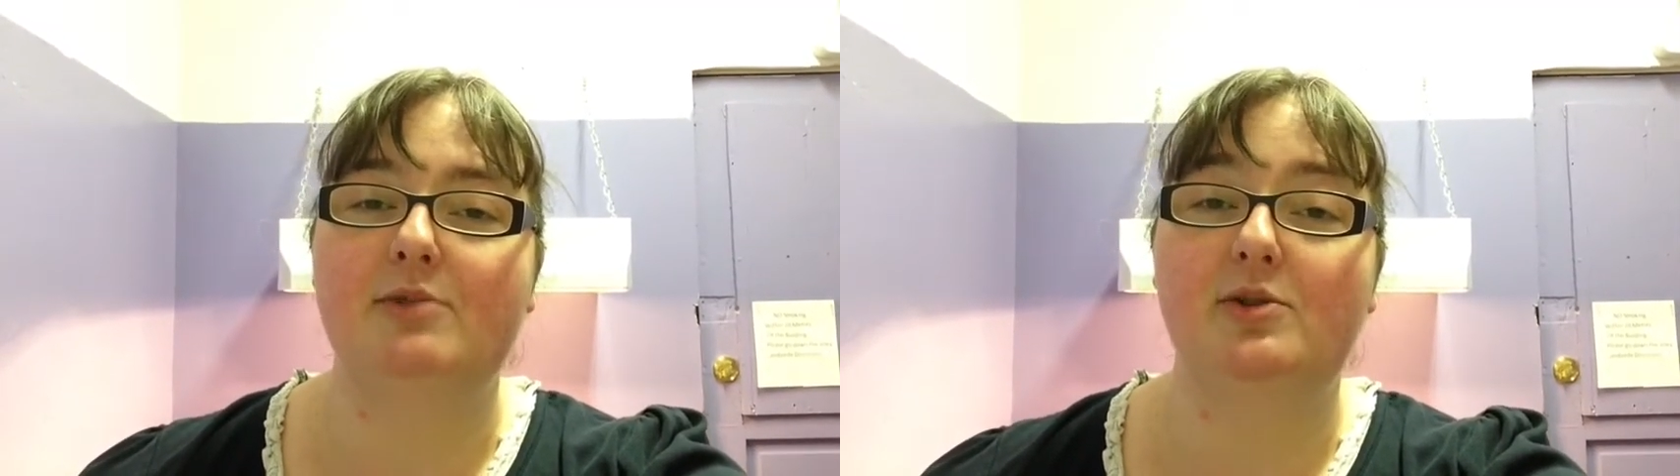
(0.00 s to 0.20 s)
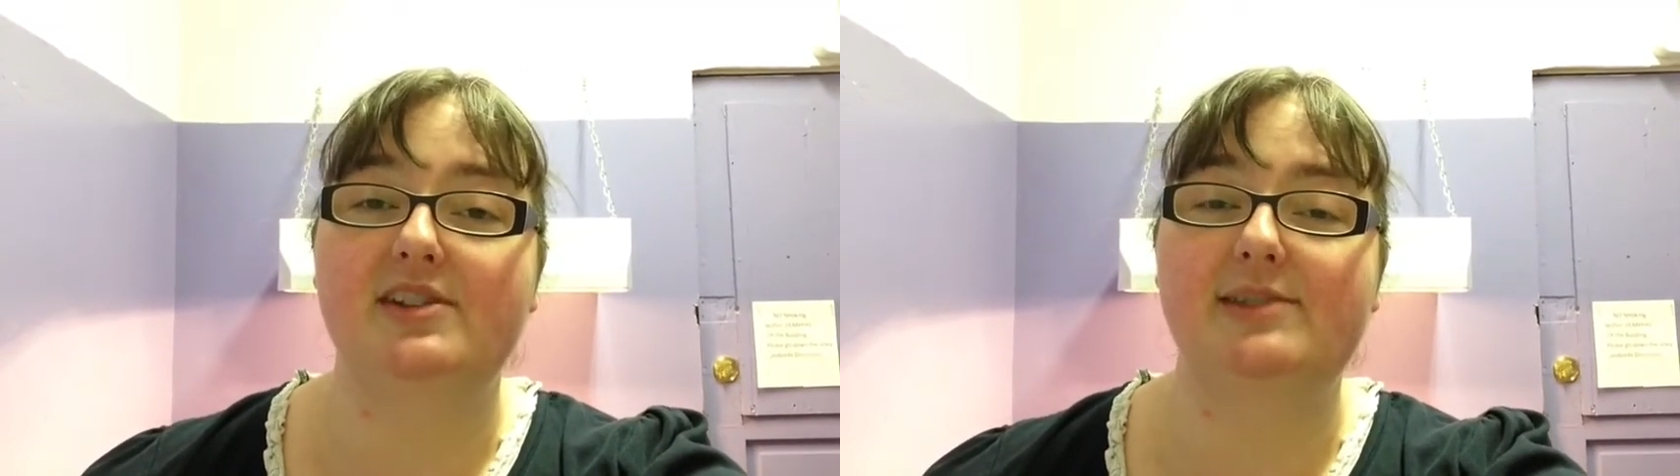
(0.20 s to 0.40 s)

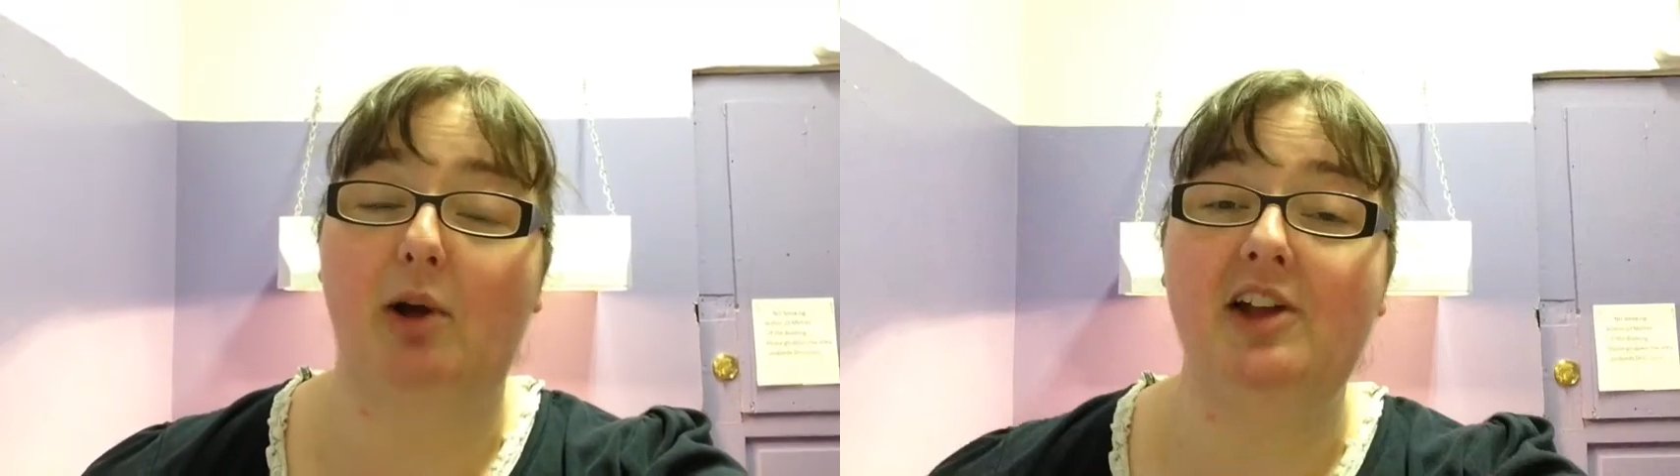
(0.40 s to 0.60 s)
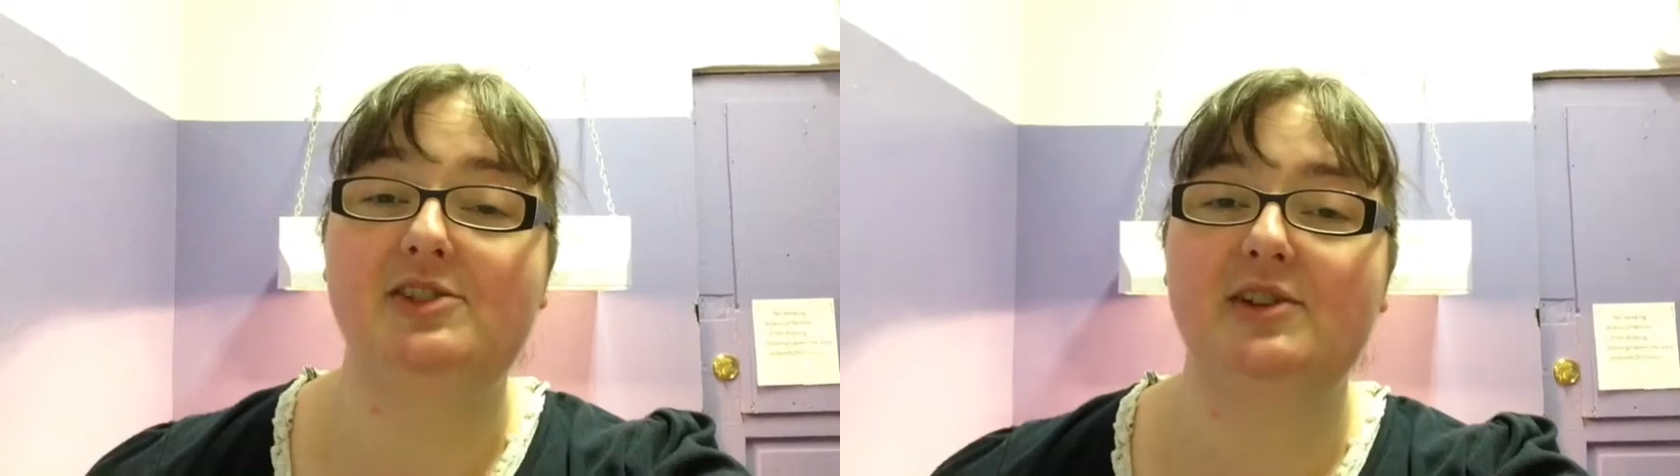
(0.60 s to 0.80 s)
who is
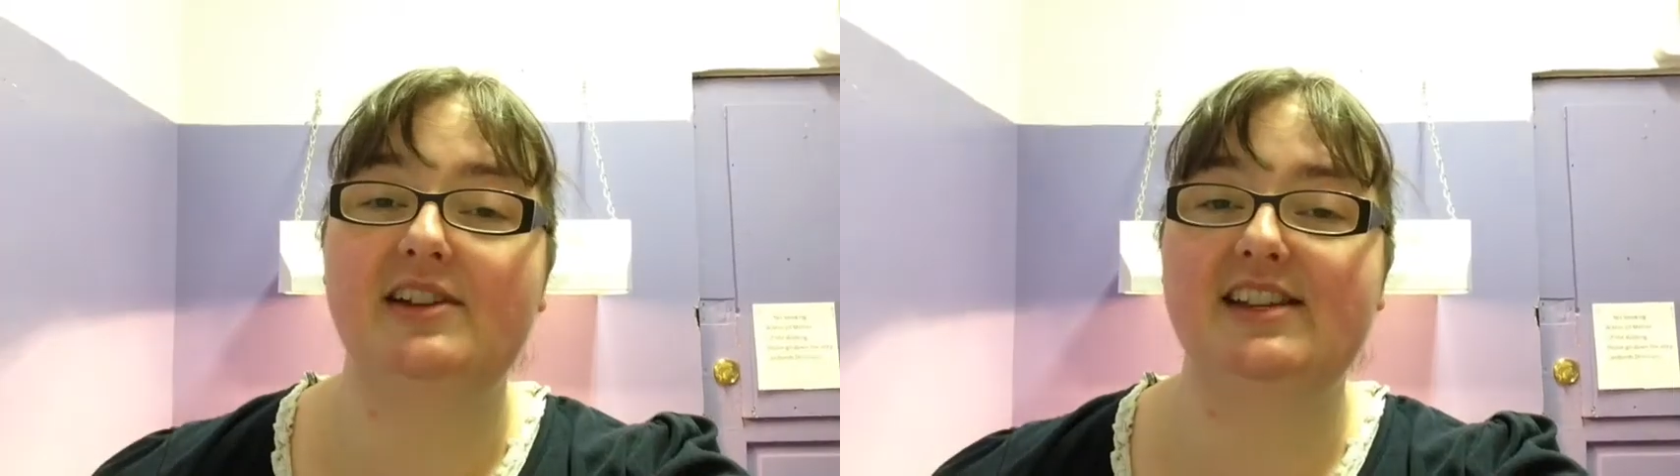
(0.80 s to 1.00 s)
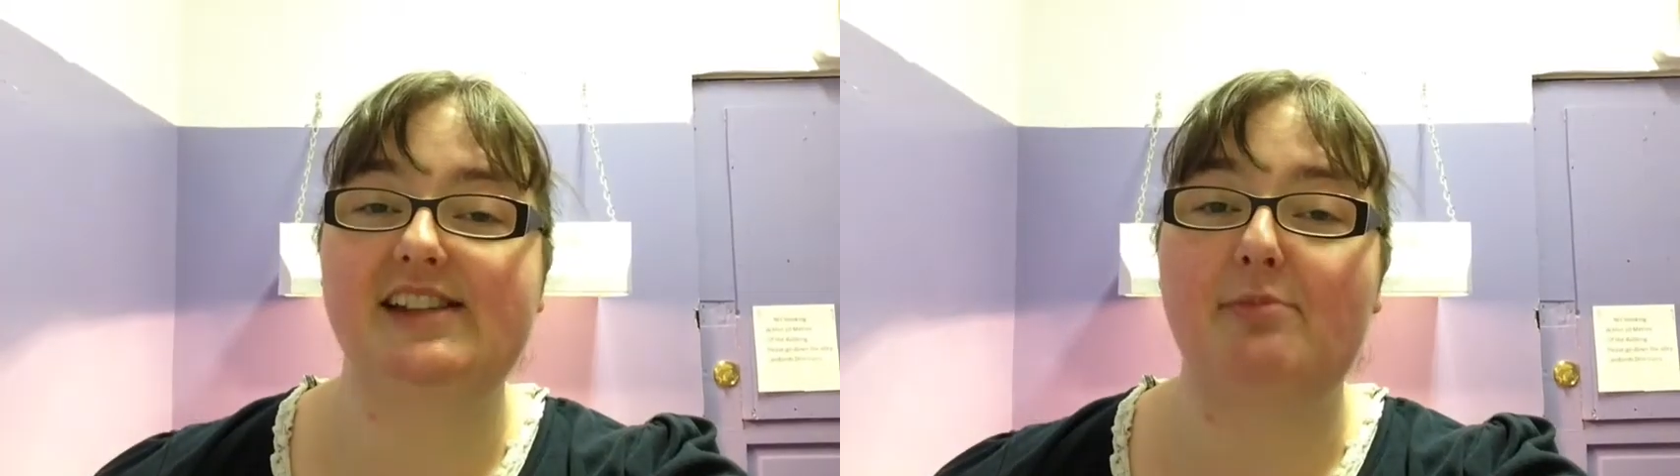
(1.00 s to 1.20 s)
sponsoring
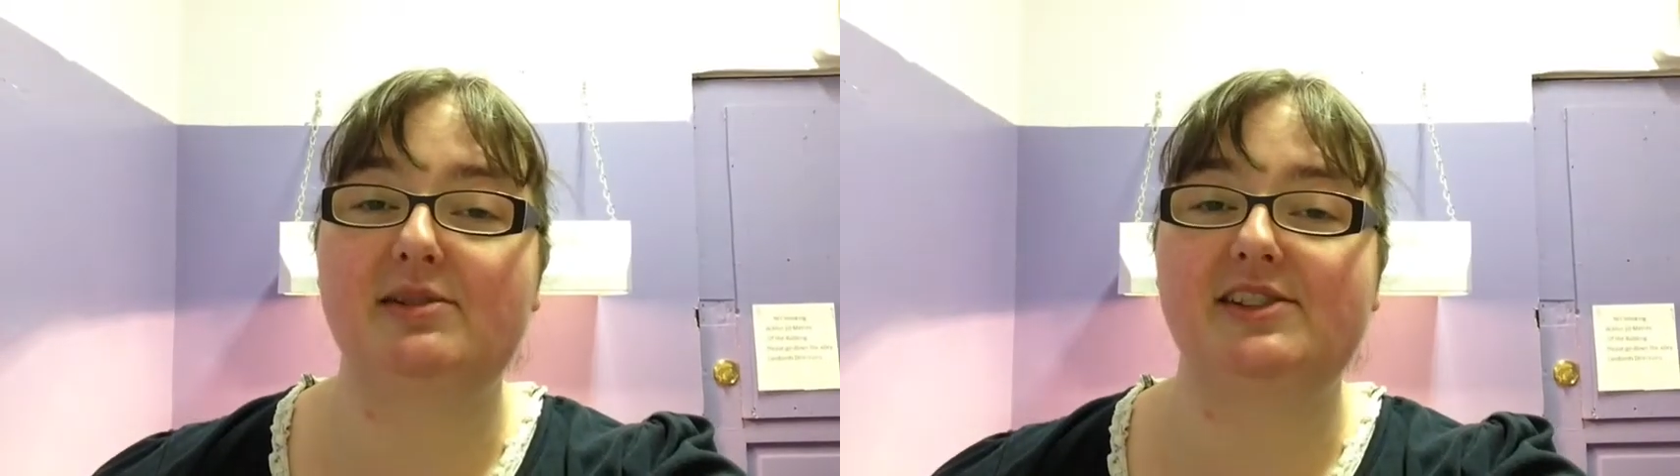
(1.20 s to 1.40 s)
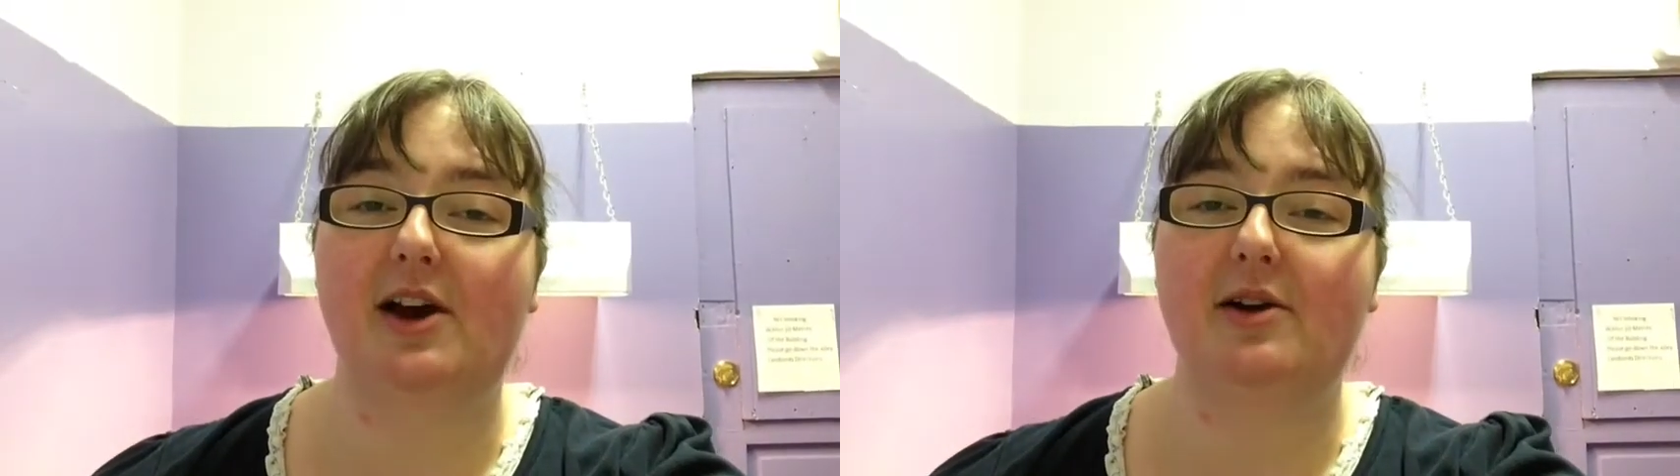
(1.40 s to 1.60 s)
this
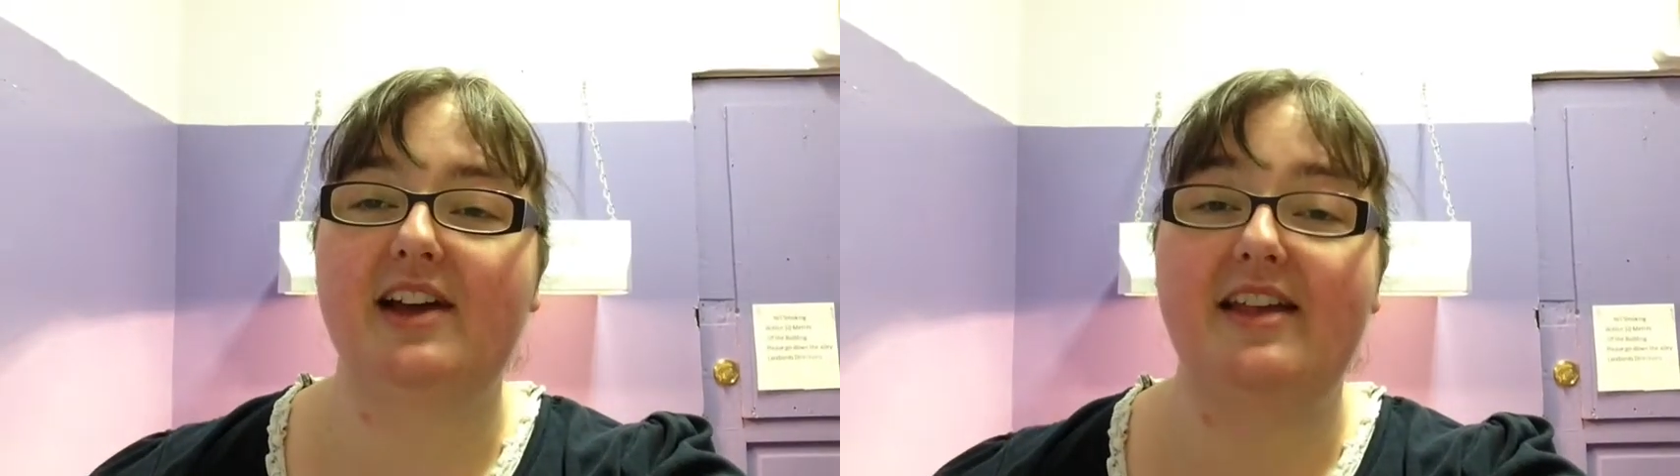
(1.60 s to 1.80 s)
episode.